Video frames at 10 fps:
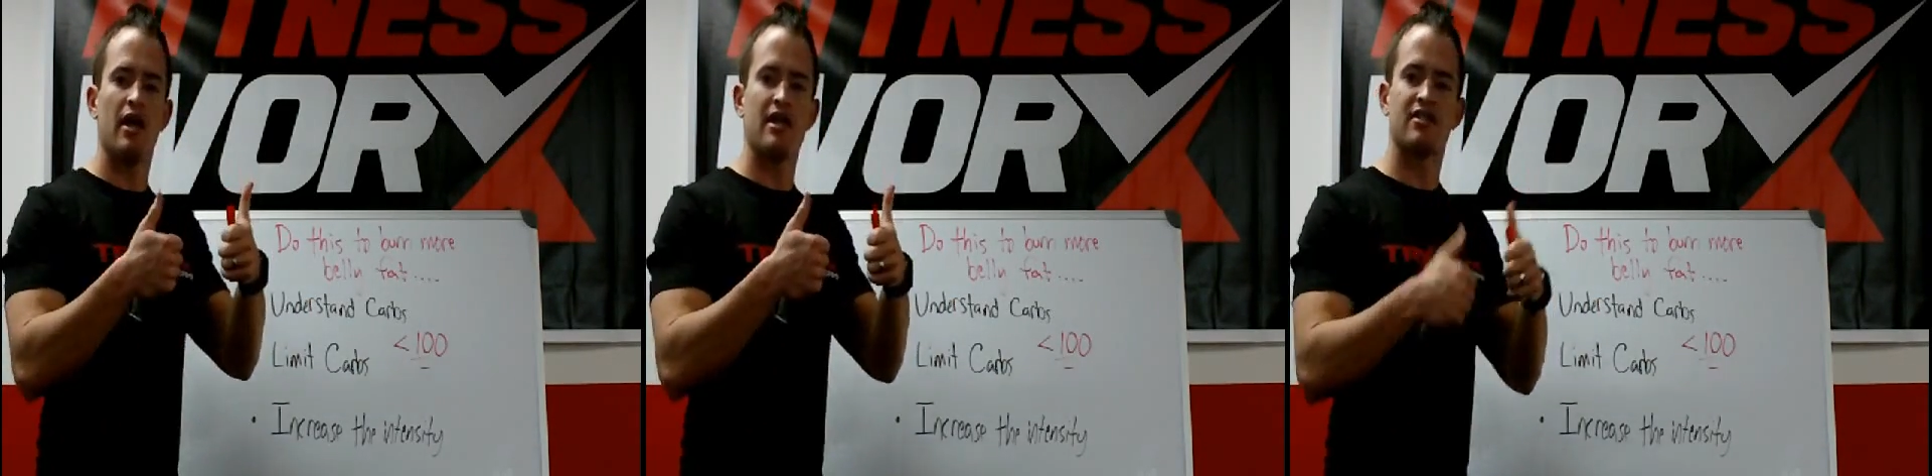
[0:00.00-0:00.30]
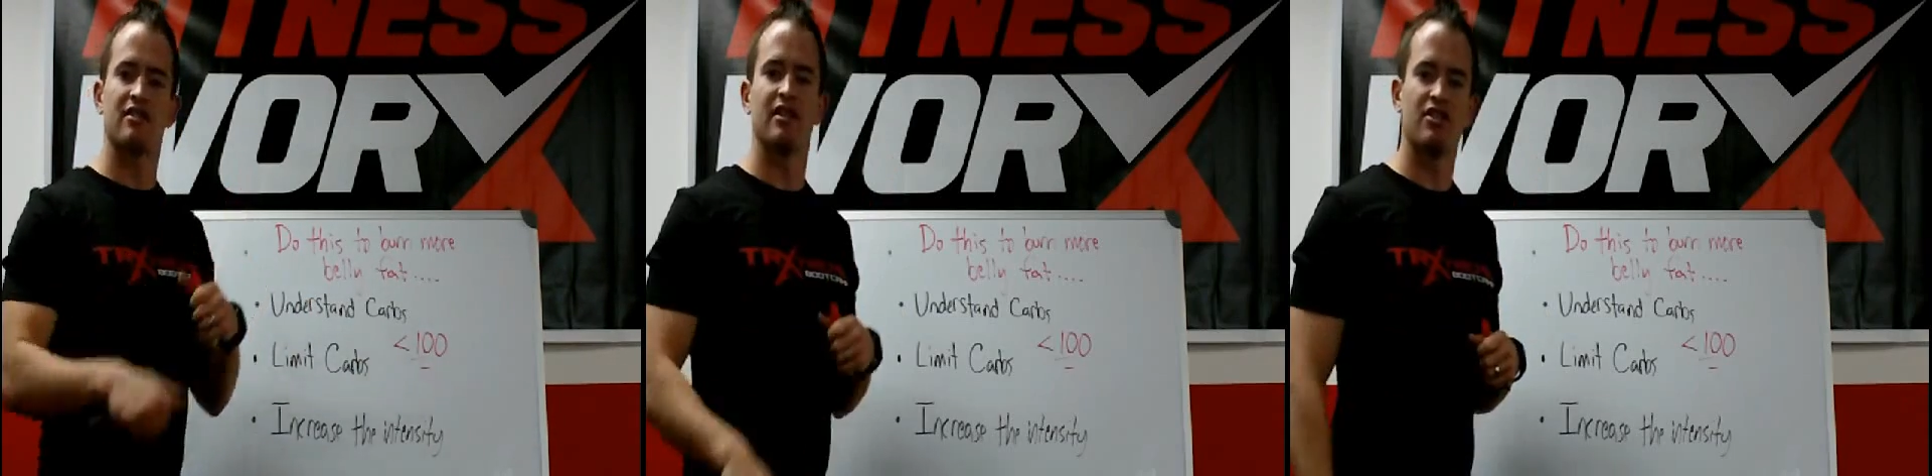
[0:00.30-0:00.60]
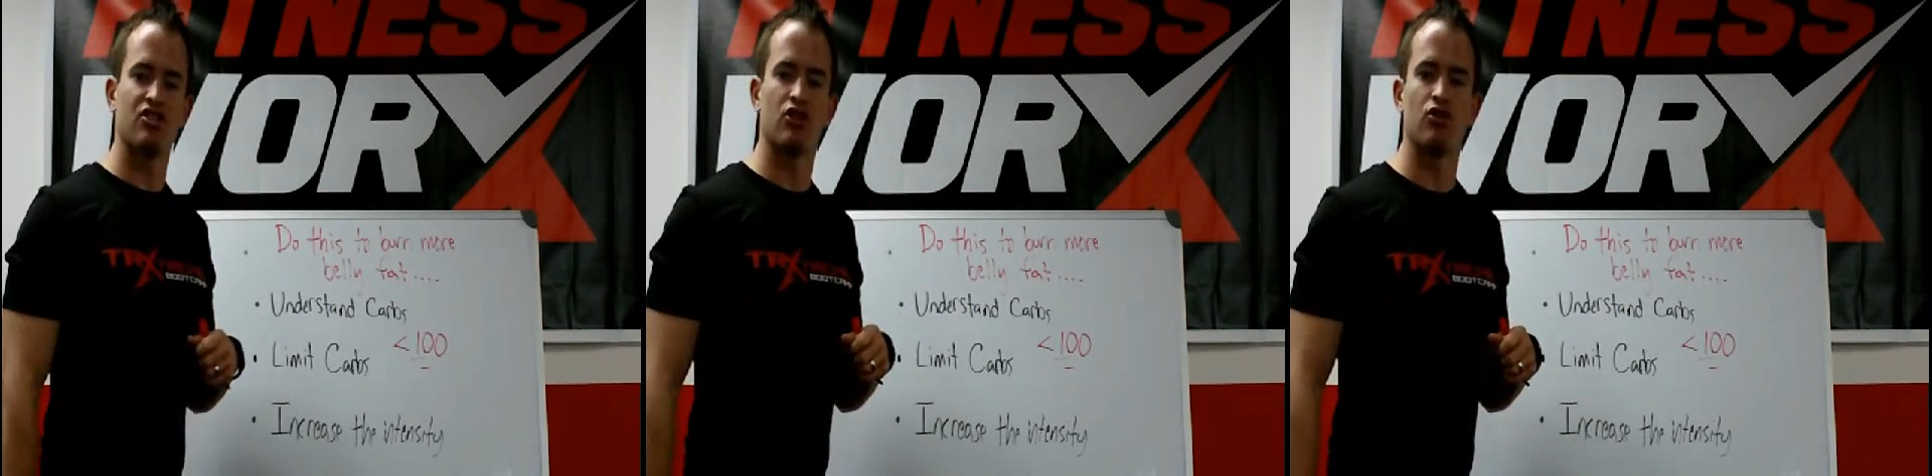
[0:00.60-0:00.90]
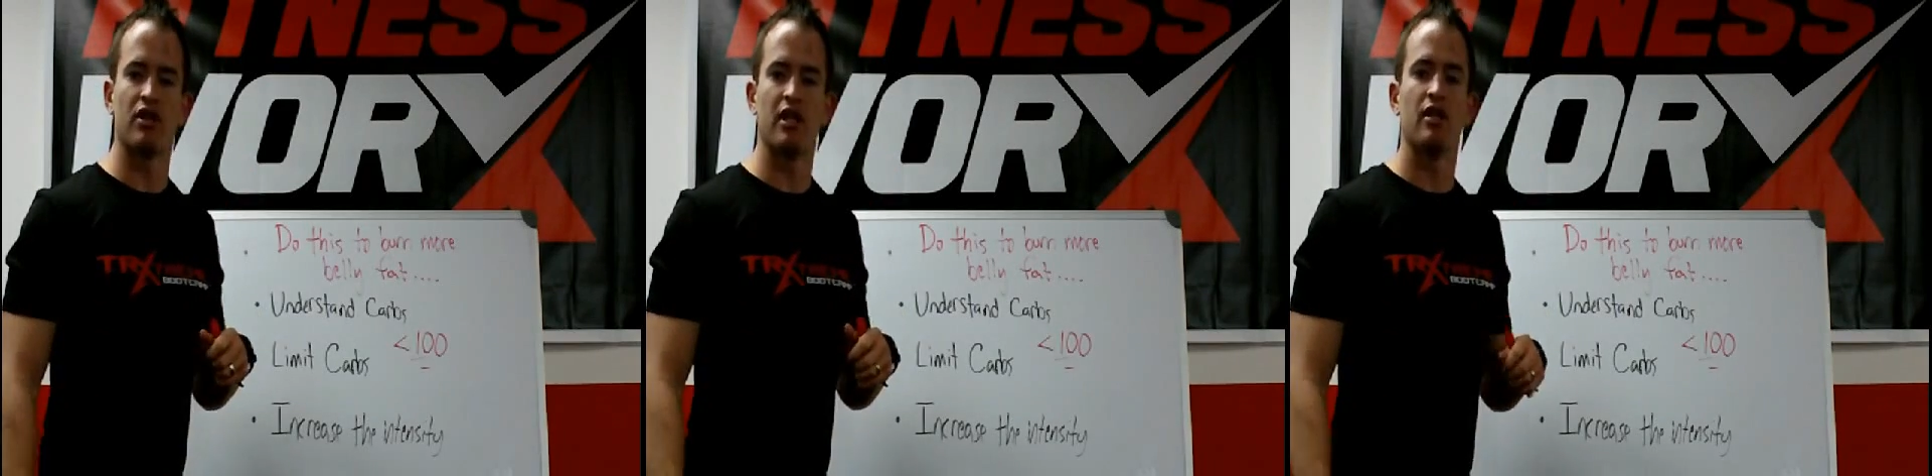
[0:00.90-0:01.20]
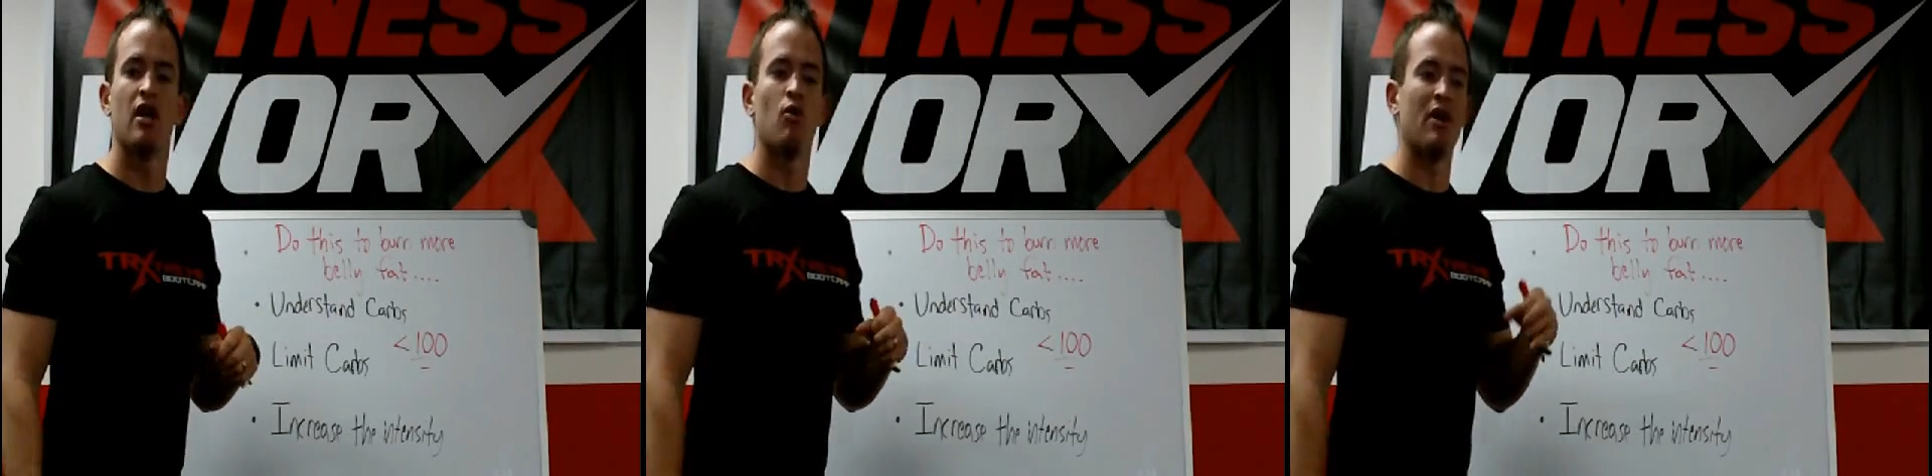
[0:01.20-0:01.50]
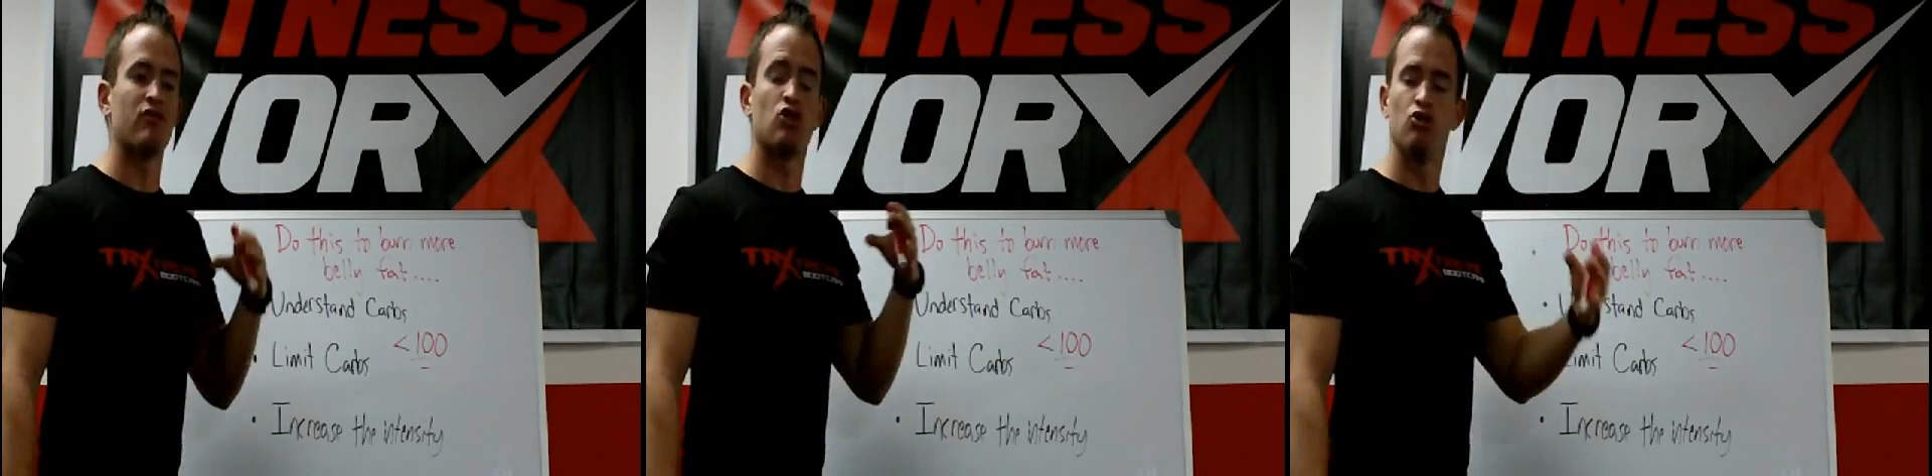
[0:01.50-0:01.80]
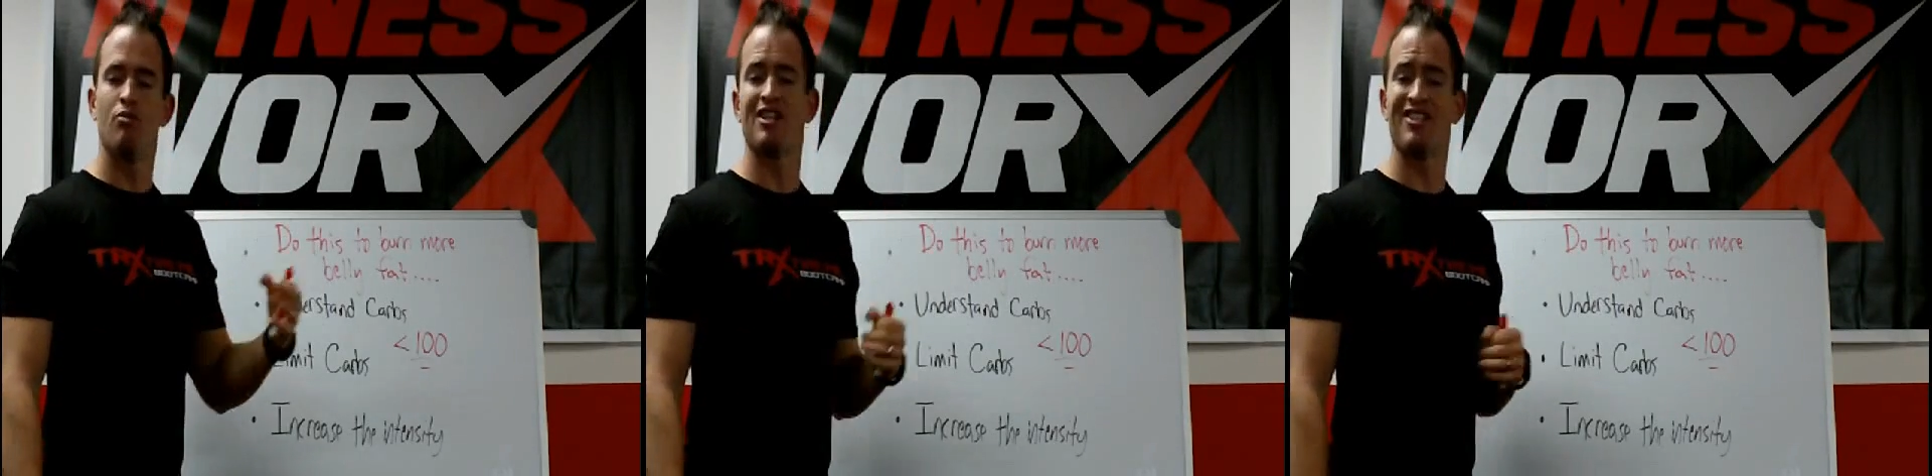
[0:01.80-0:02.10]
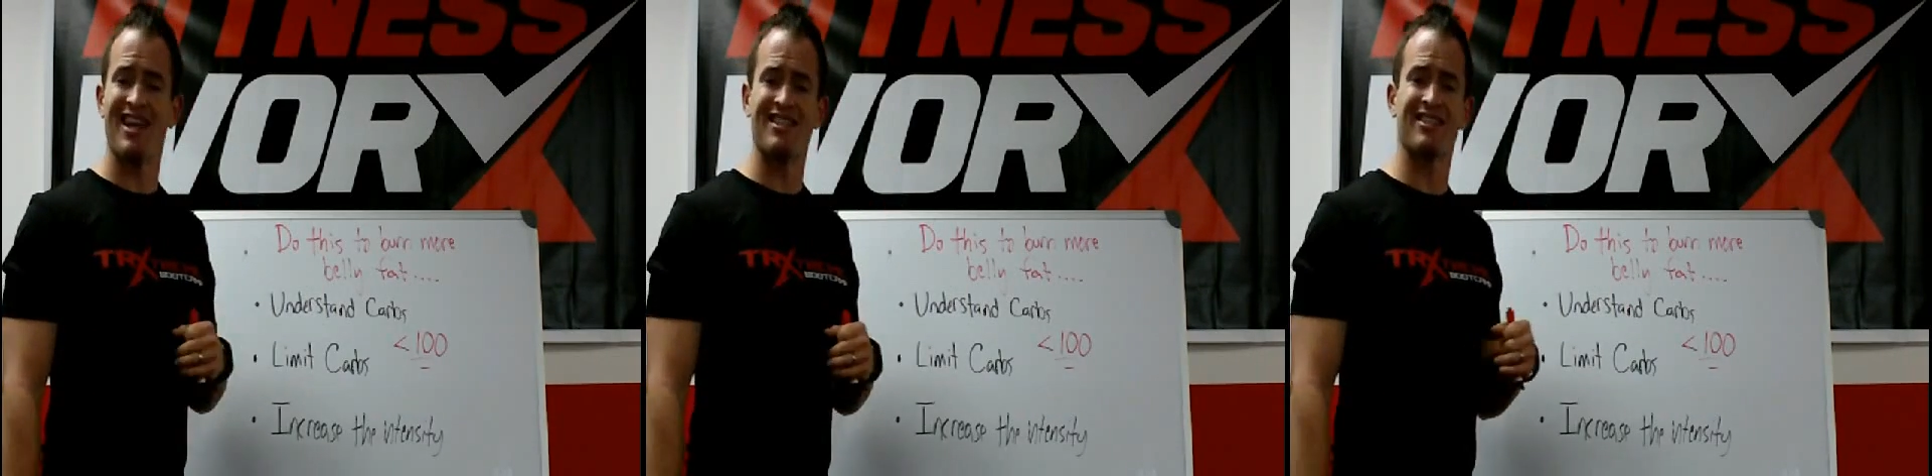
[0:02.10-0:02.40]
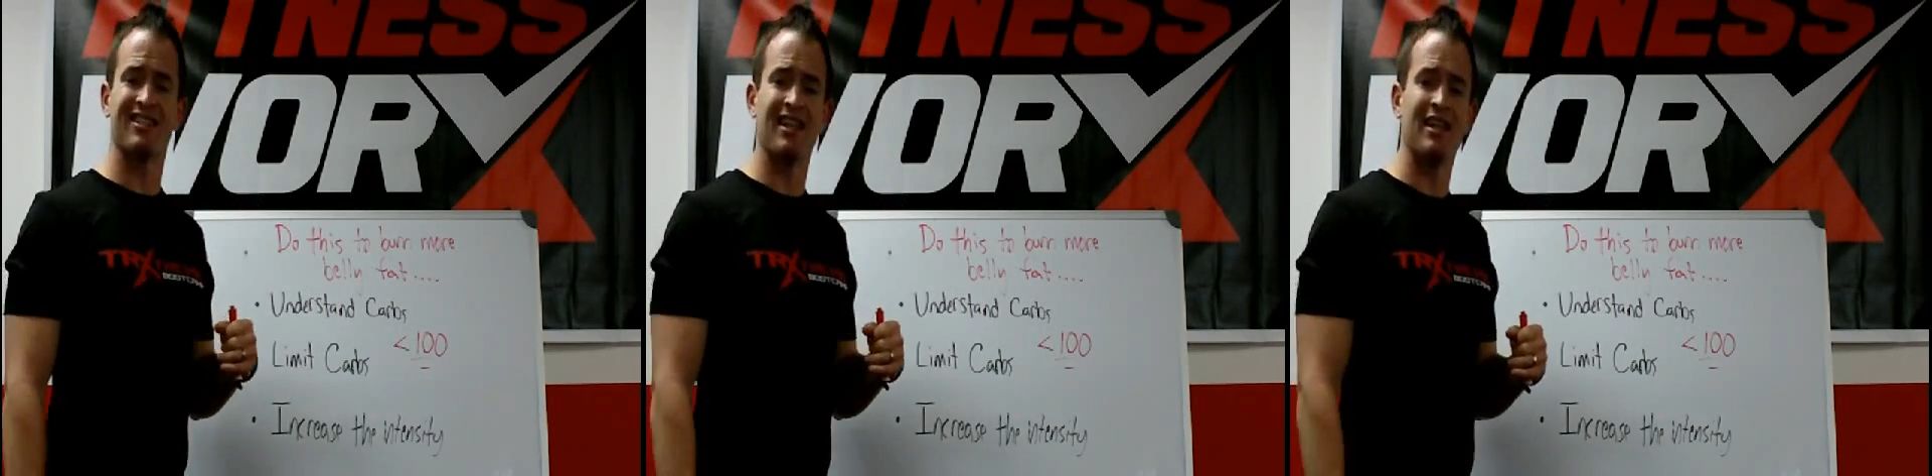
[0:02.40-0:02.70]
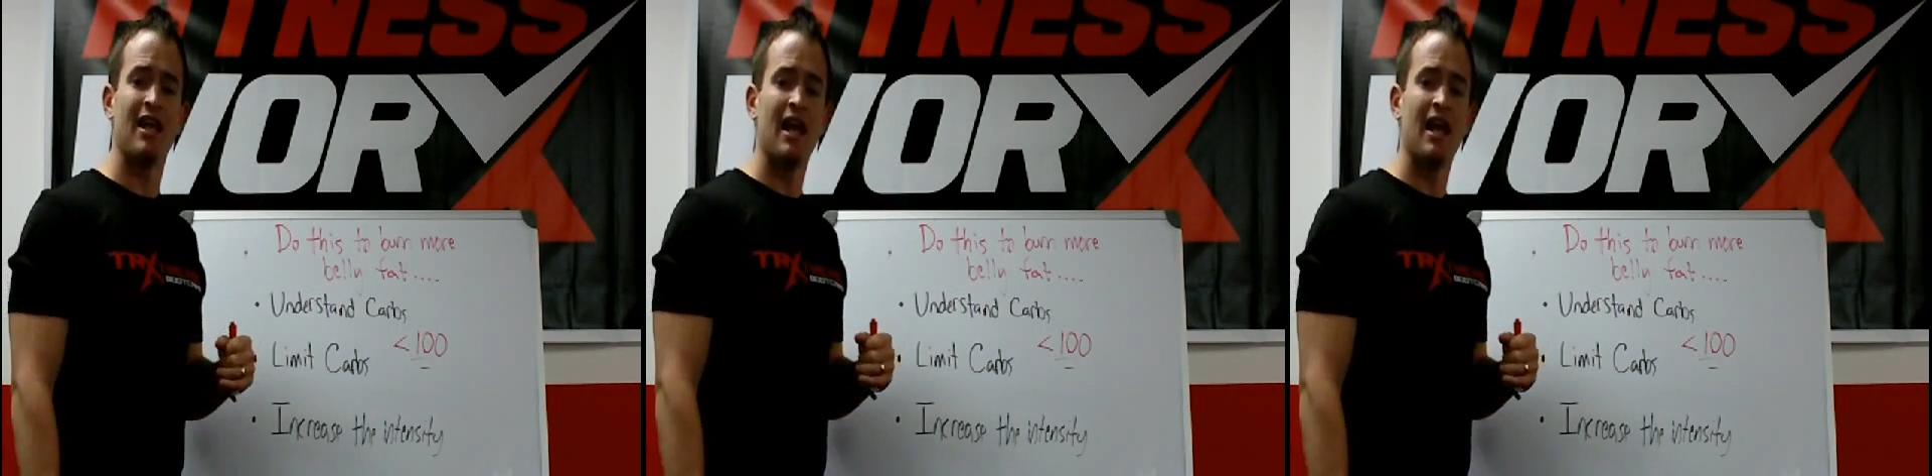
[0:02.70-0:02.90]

insulin is secreted, we have too much insulin